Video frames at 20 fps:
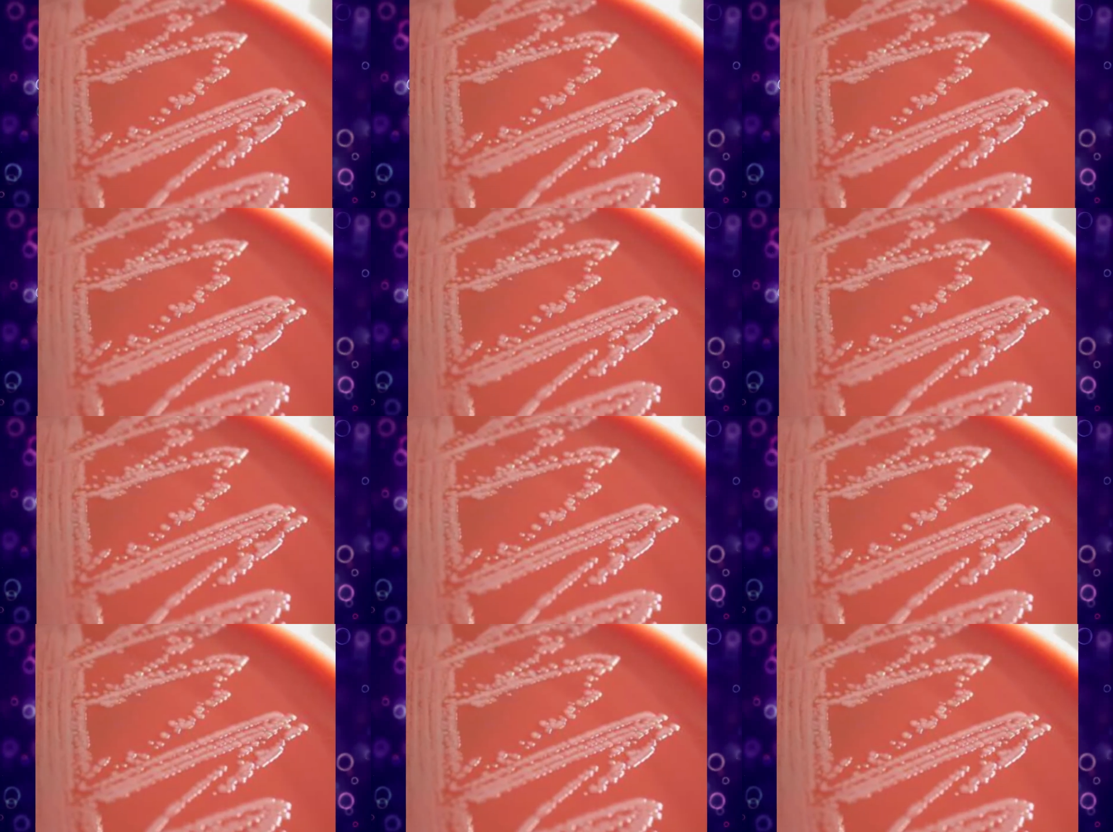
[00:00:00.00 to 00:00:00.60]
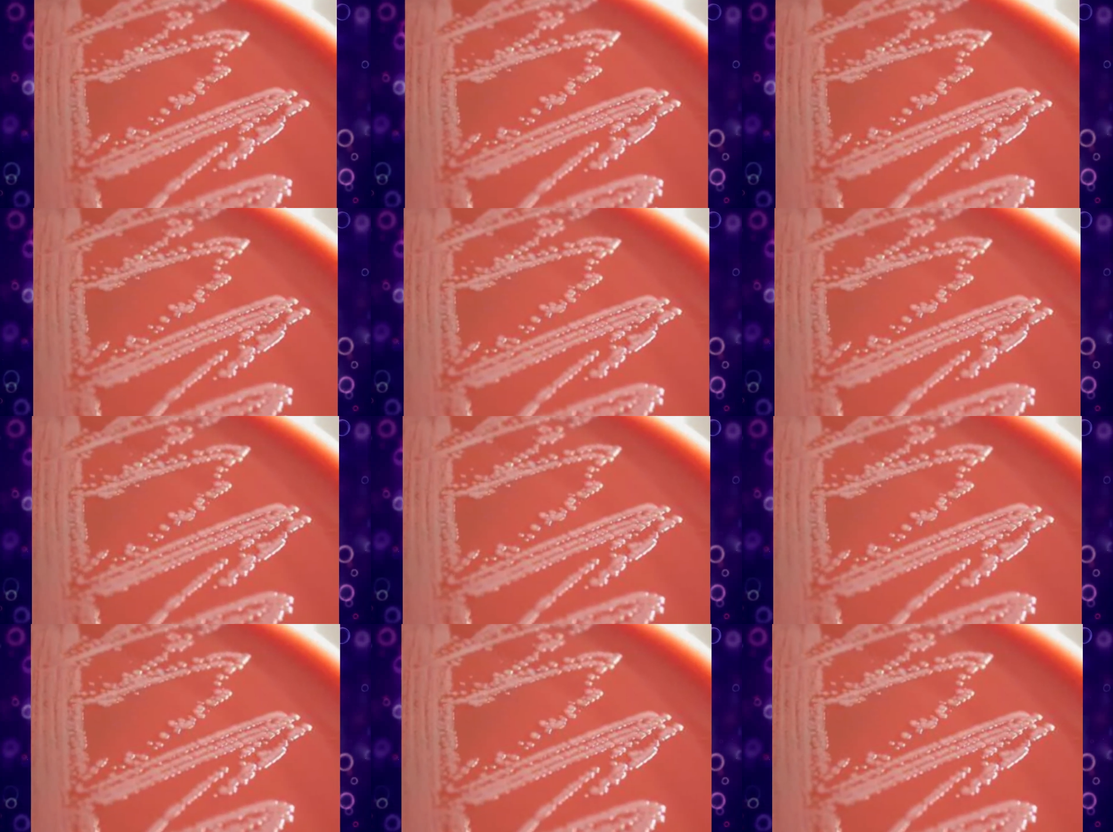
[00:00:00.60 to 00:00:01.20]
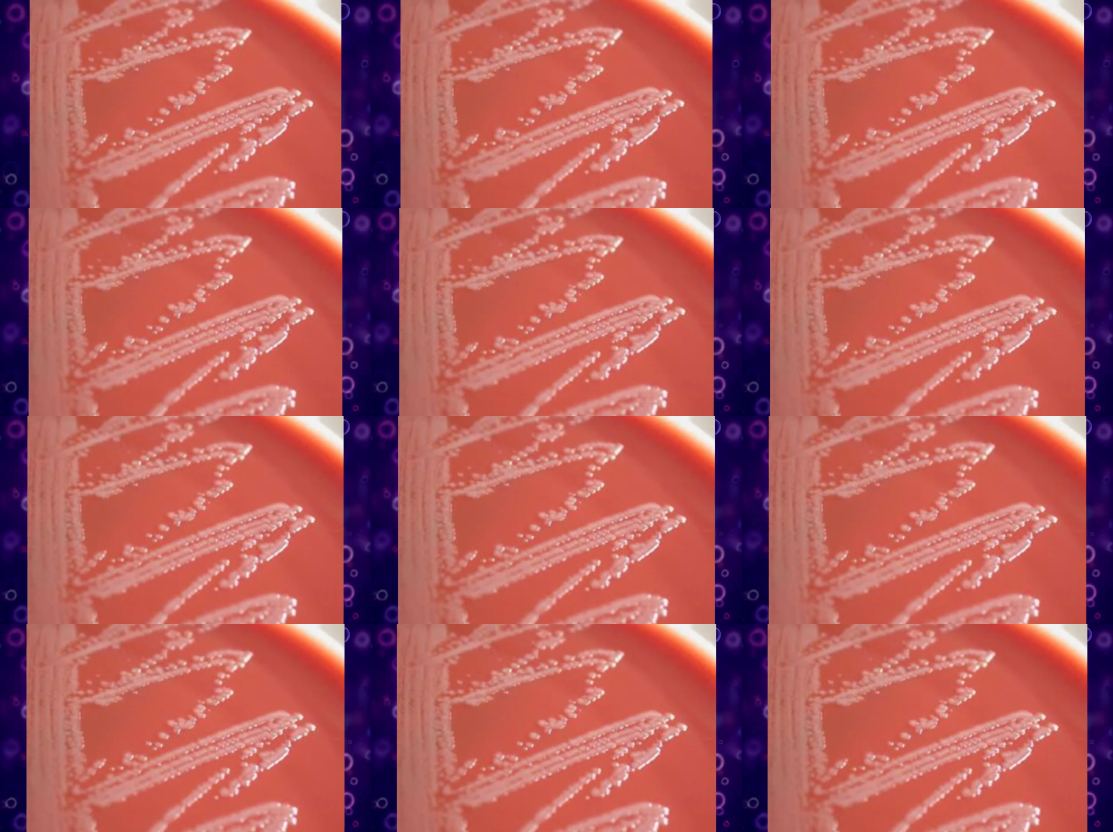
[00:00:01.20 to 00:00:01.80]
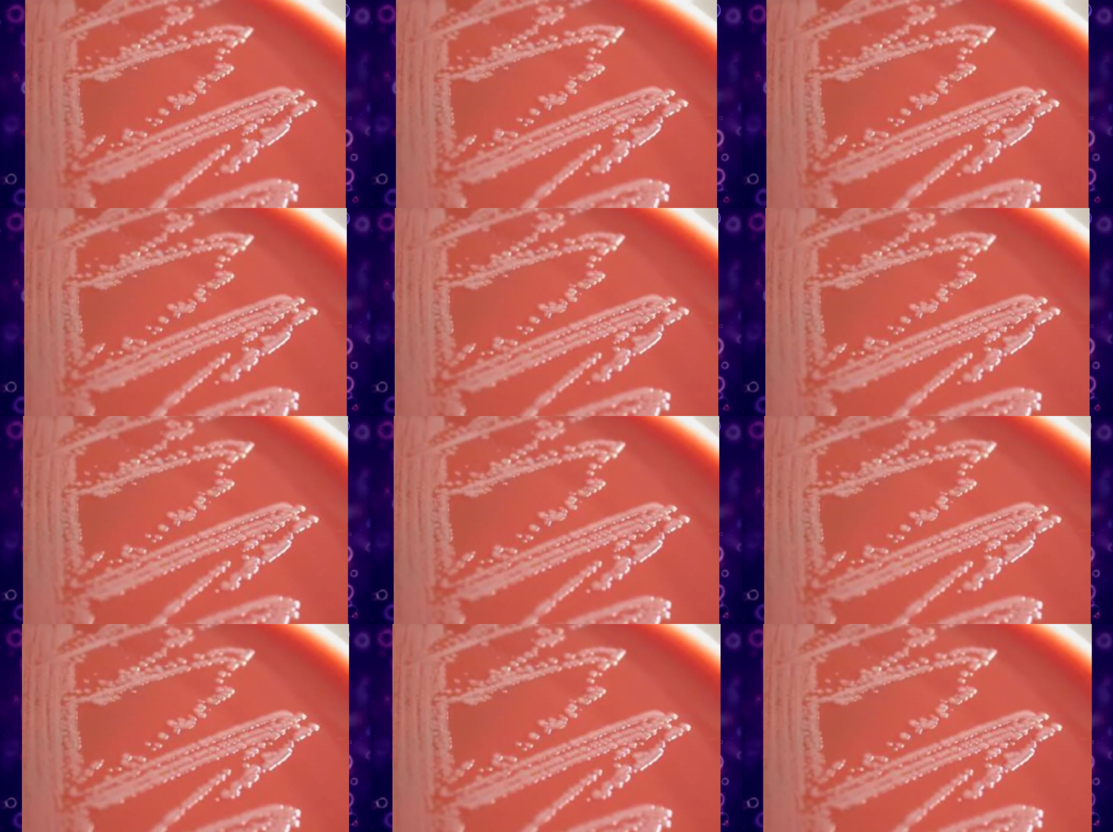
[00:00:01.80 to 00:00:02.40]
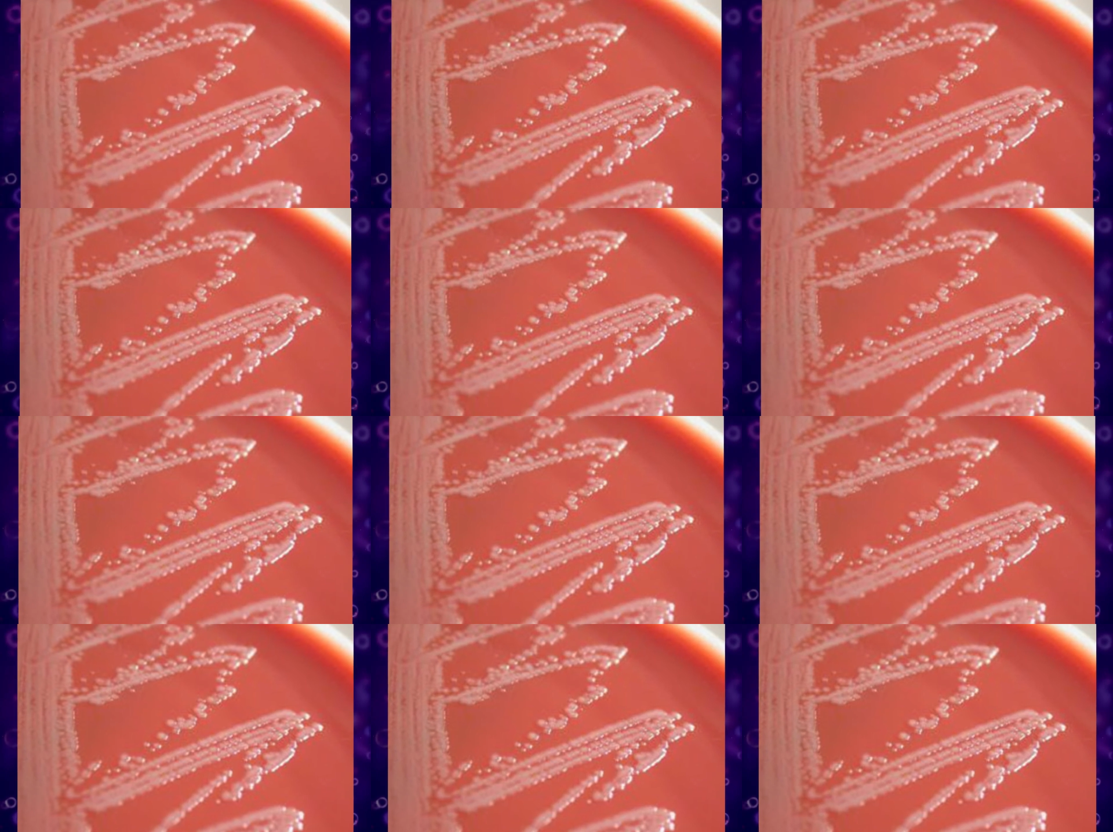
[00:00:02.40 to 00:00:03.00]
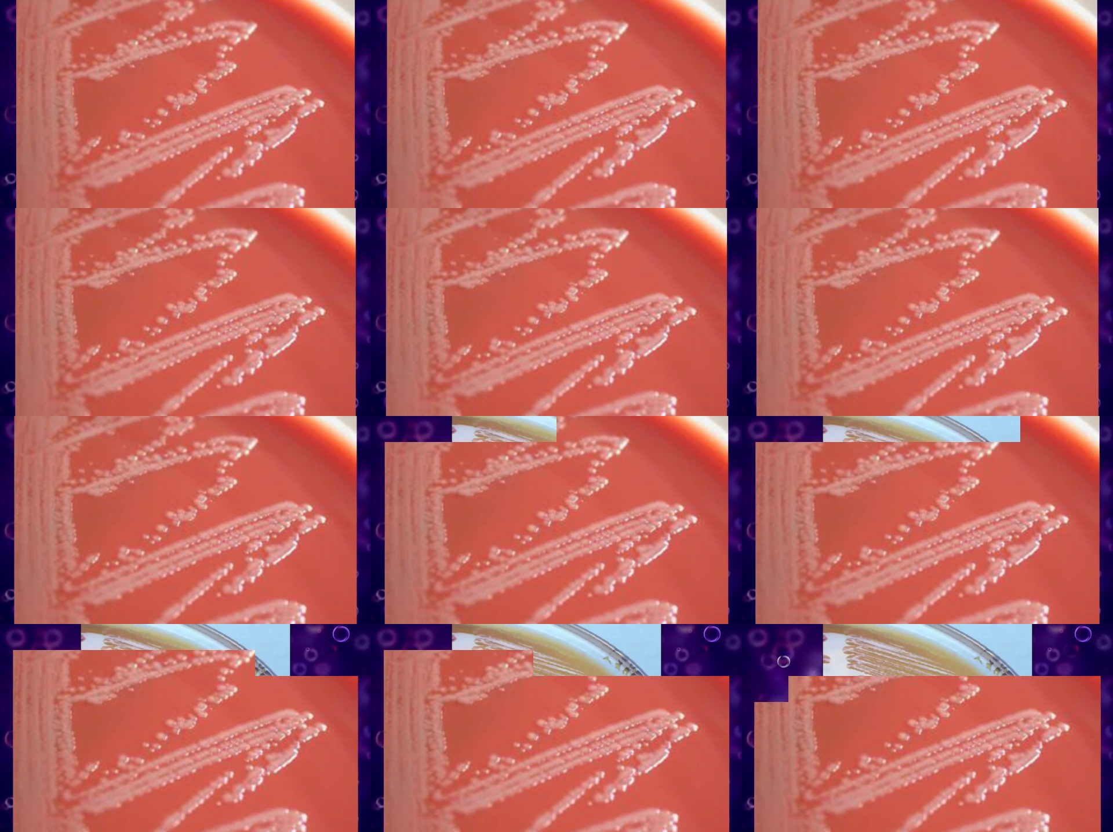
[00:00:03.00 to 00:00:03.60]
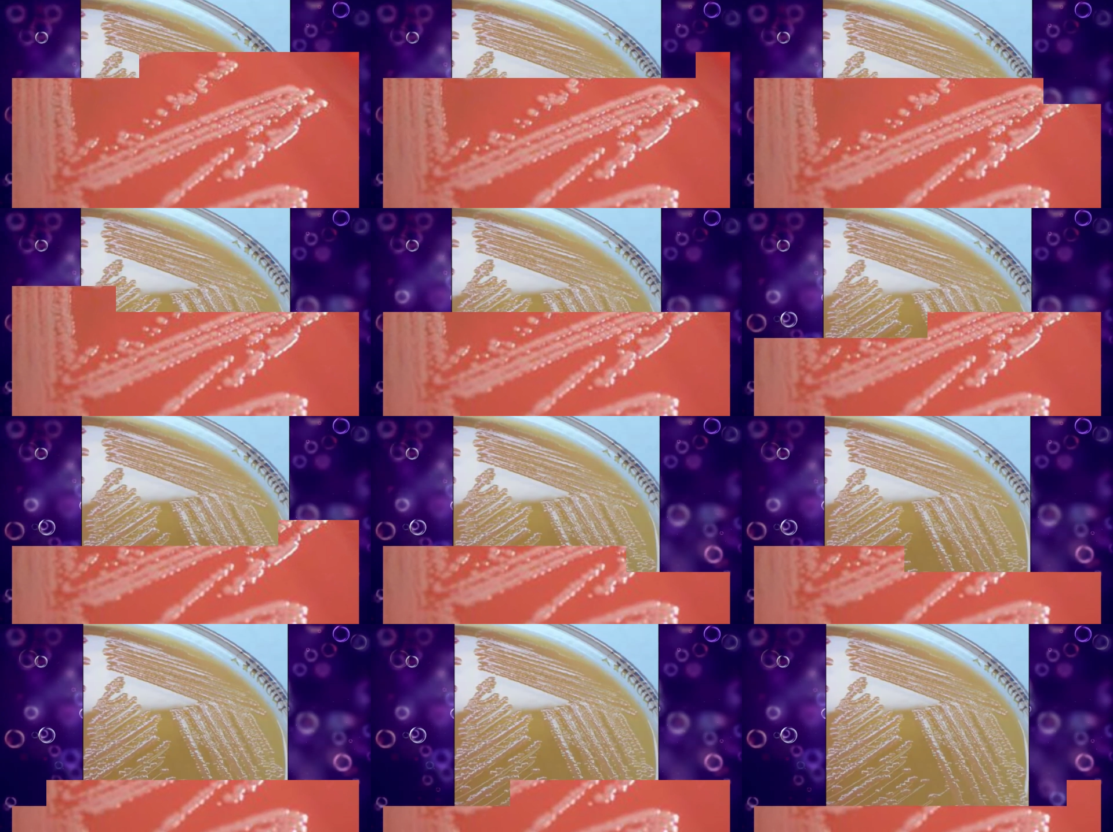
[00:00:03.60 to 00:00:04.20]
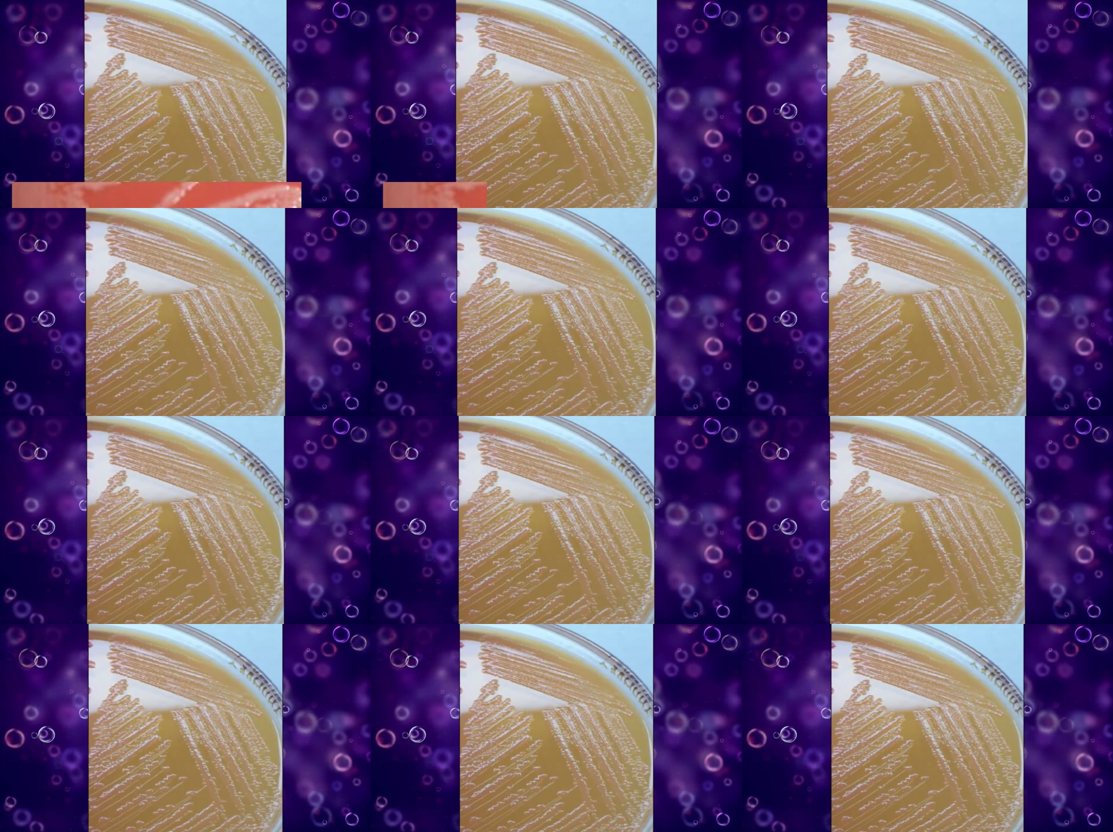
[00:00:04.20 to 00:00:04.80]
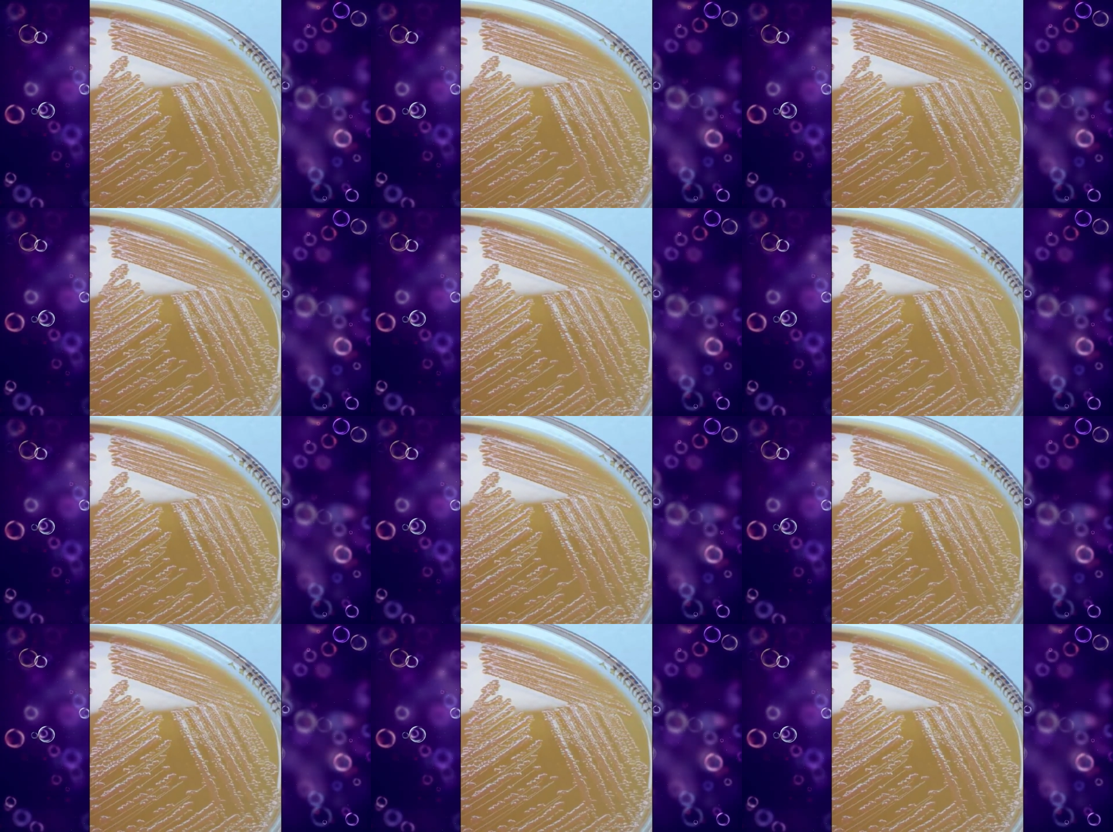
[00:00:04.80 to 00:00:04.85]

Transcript: [unreadable: no face in view]